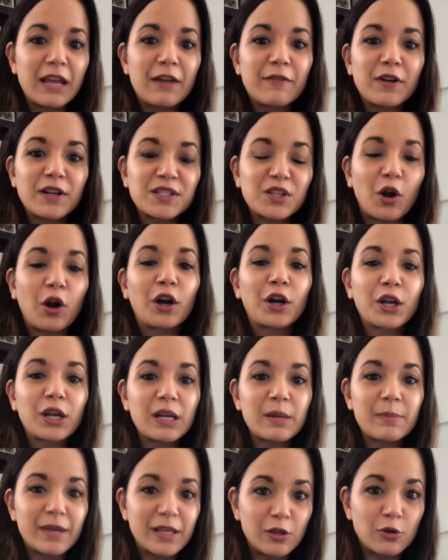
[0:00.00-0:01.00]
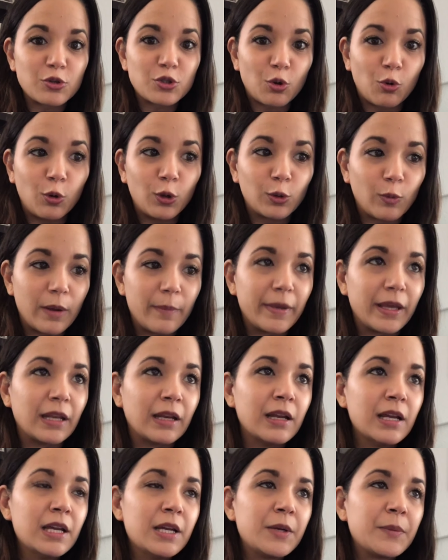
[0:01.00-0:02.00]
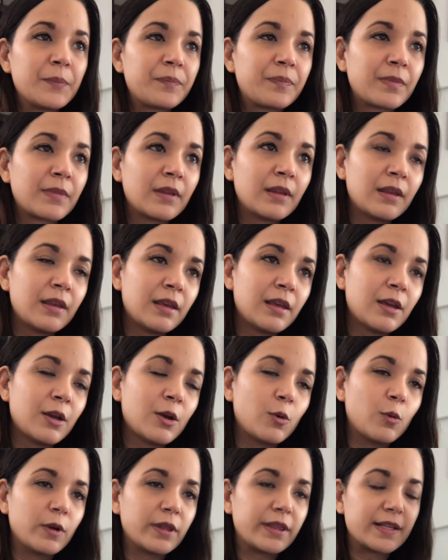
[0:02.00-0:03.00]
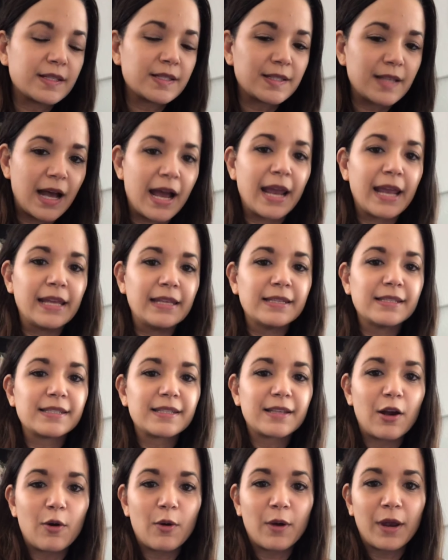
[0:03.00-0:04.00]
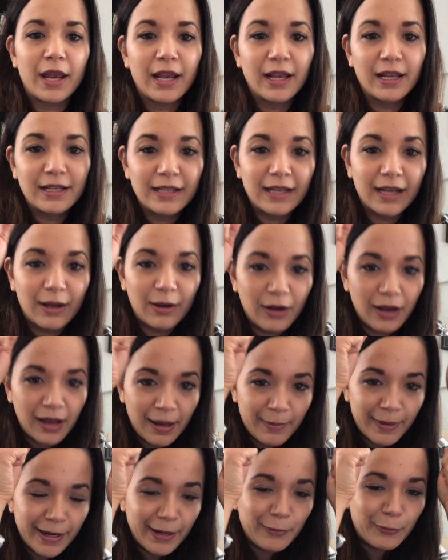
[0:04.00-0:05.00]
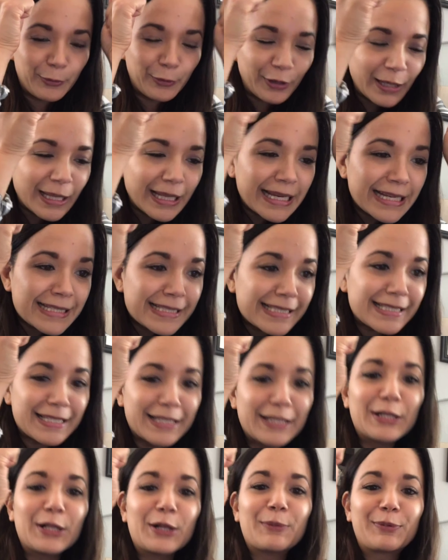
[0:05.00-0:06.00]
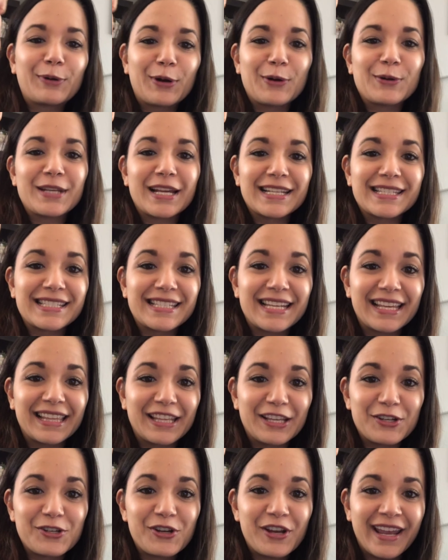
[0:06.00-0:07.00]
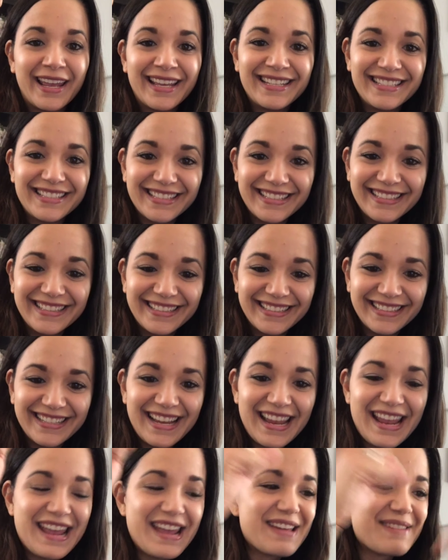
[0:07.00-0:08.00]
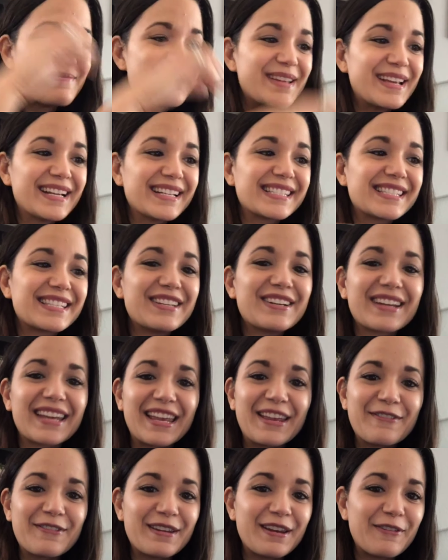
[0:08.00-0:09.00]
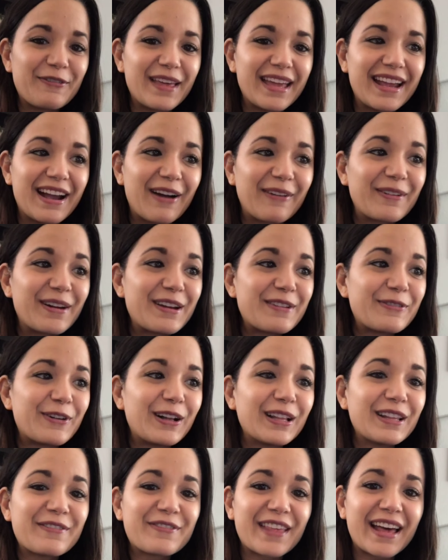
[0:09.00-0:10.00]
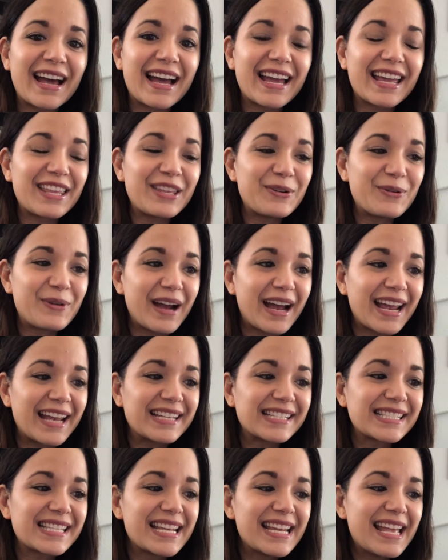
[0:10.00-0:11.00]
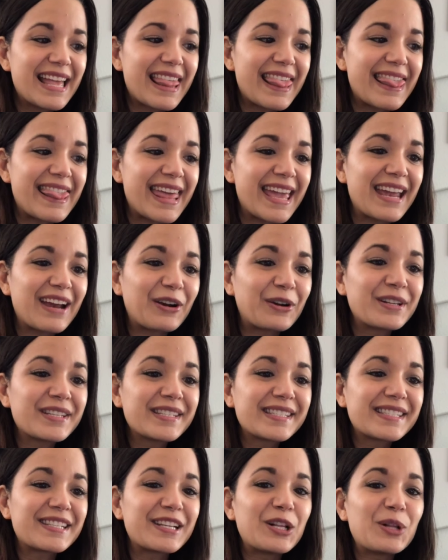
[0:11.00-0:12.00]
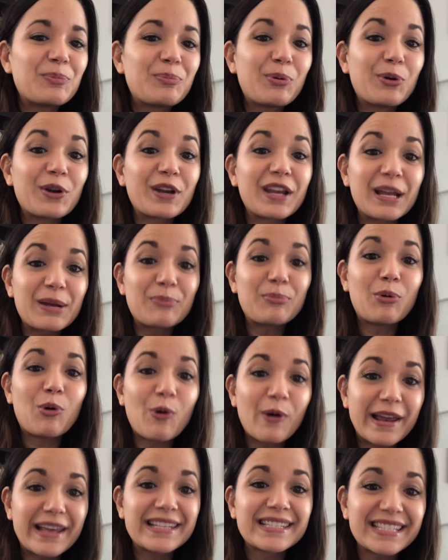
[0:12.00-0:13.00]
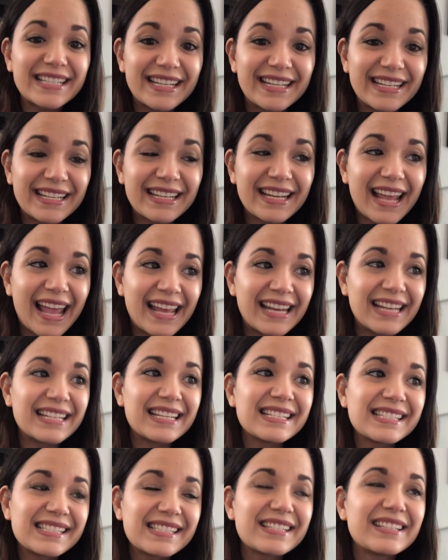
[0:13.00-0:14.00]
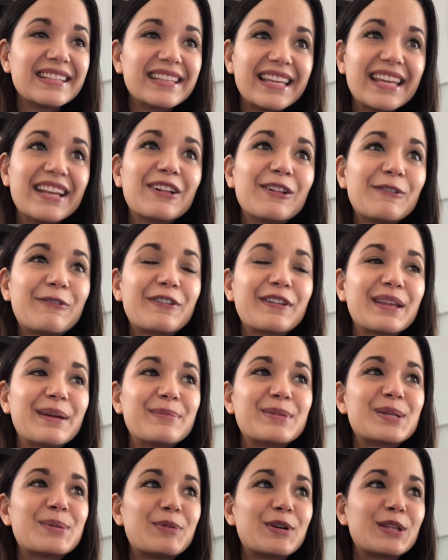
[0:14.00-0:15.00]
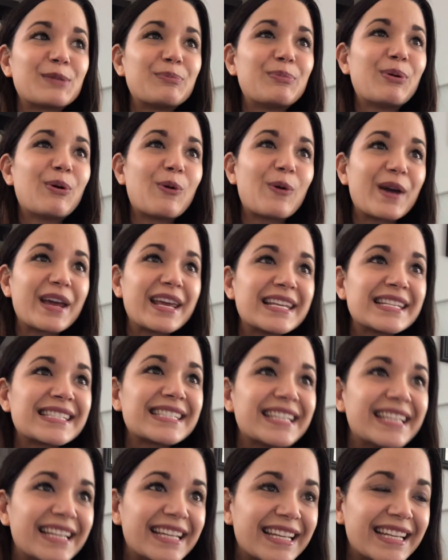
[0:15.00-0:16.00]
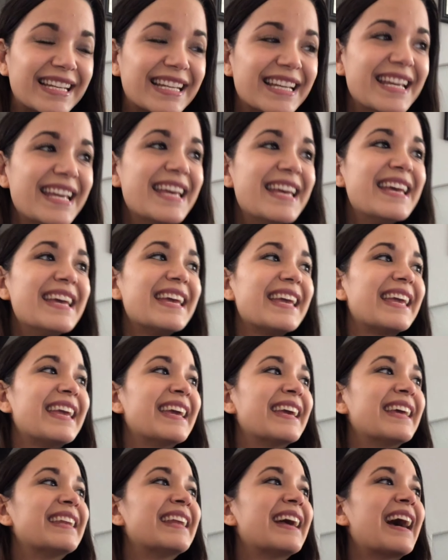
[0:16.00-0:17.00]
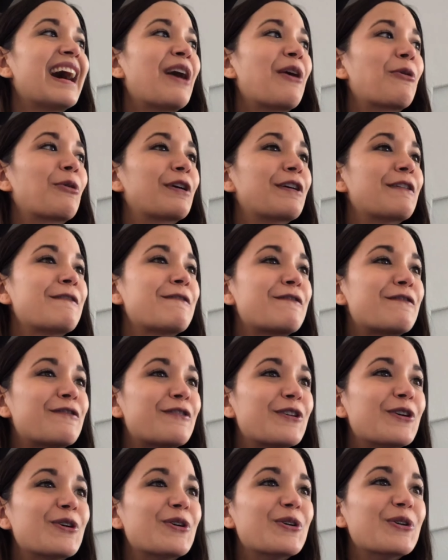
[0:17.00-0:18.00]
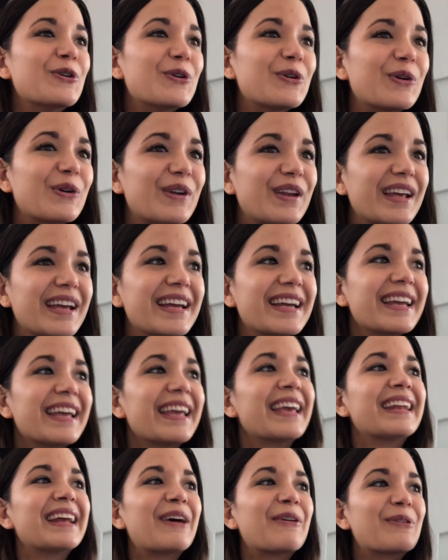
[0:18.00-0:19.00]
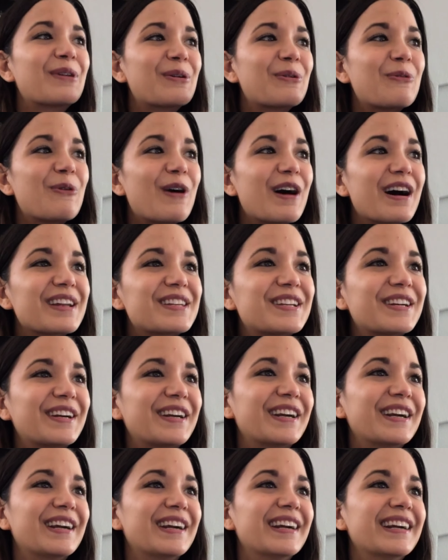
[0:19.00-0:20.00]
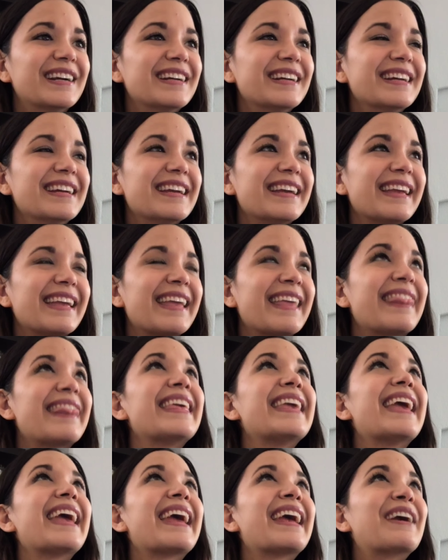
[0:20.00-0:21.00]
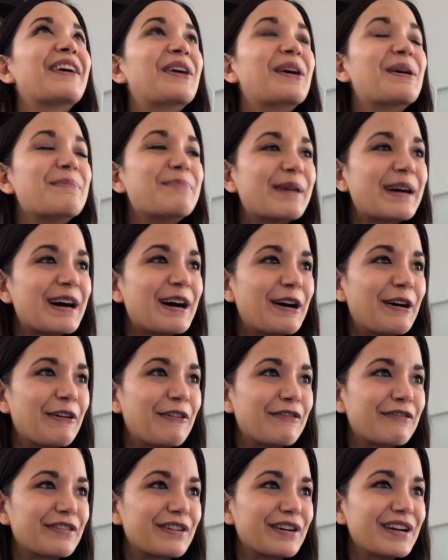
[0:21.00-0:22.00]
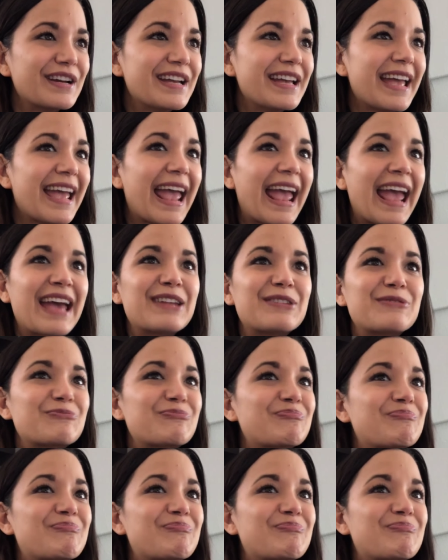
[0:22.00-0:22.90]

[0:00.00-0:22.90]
of us are going to be those old women with the signs going, am I really still protesting this shit? Because look, even if they got rid of all of that, you guys, they are still putting poison, and it is still legal for them to put poison in our food, in our water, in the air above. And